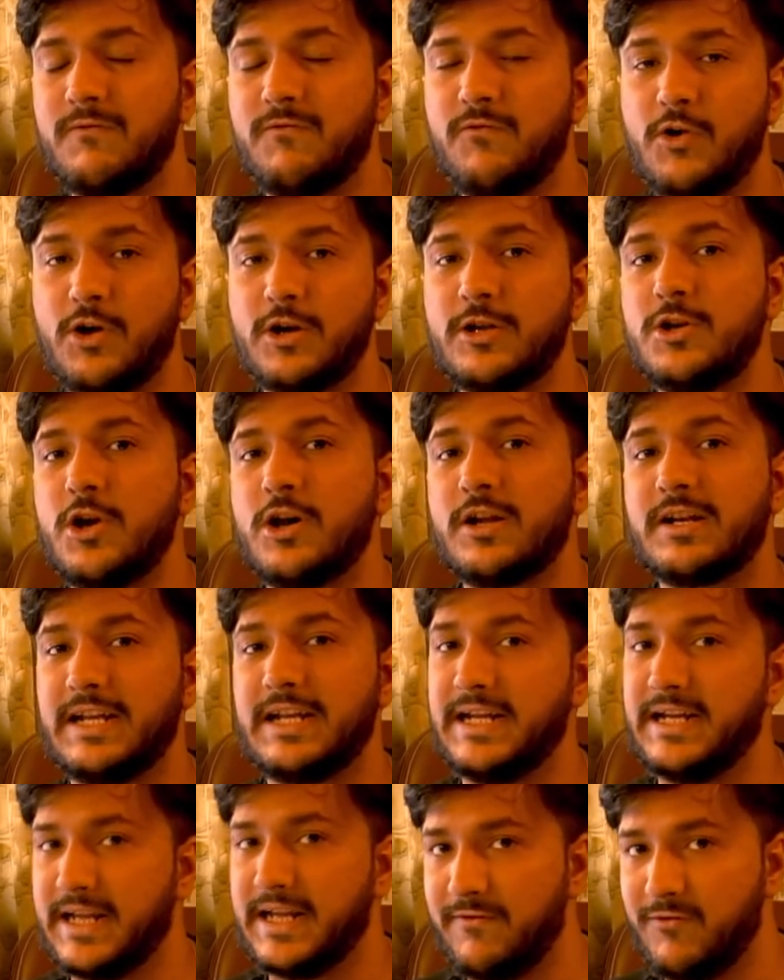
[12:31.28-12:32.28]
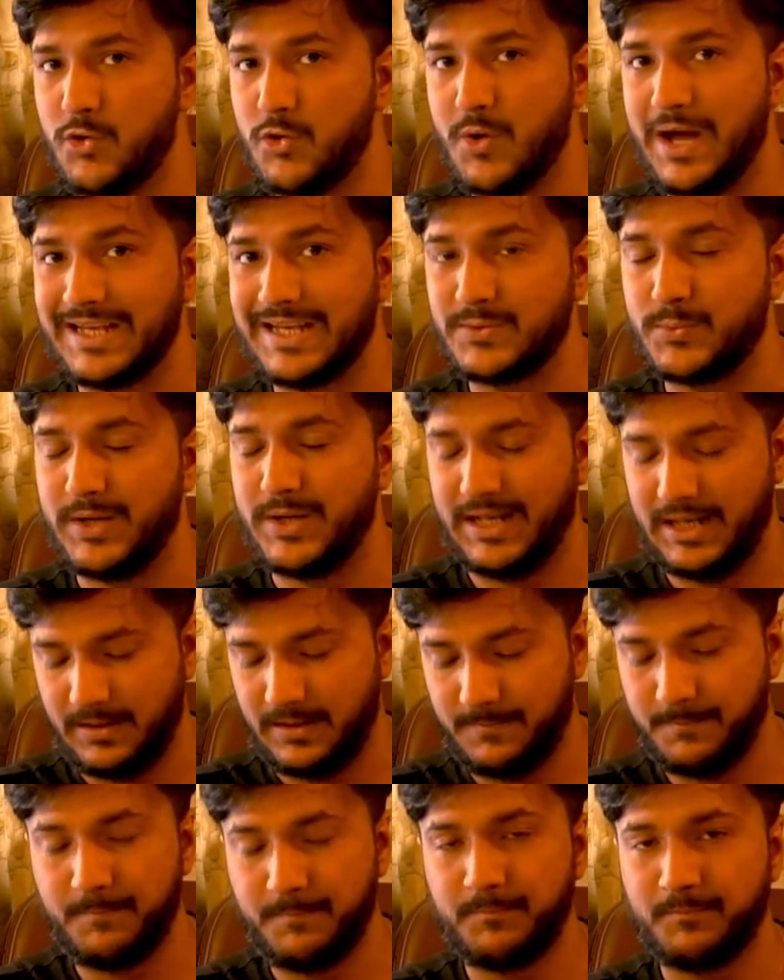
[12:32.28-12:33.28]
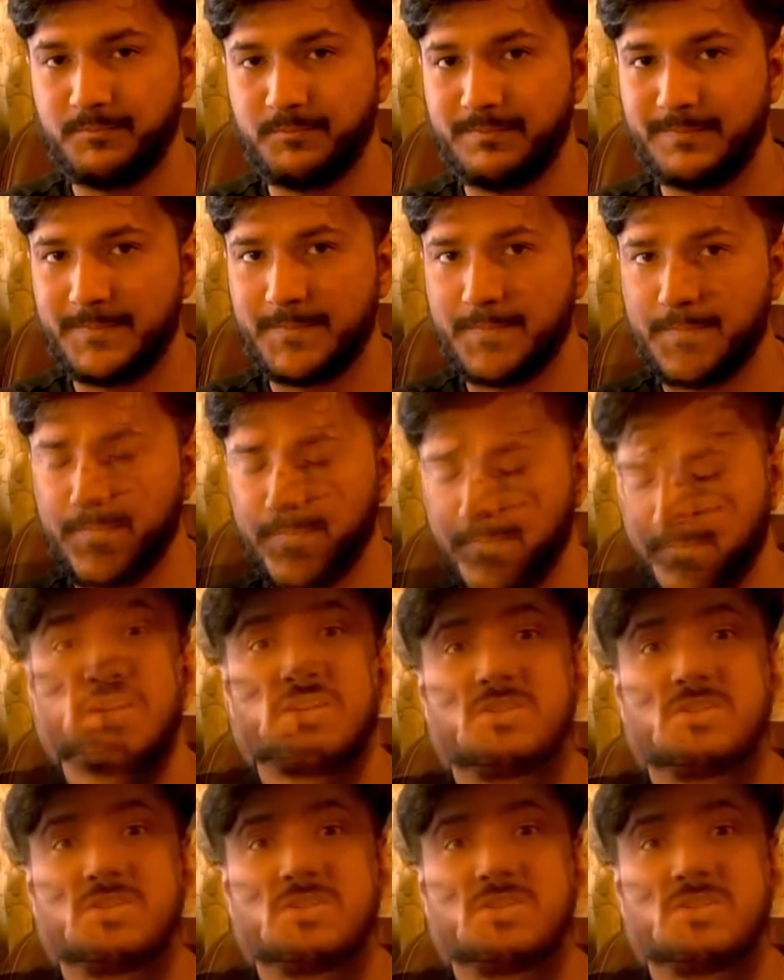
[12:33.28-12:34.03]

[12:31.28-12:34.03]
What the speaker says: for your interview as well. Okay,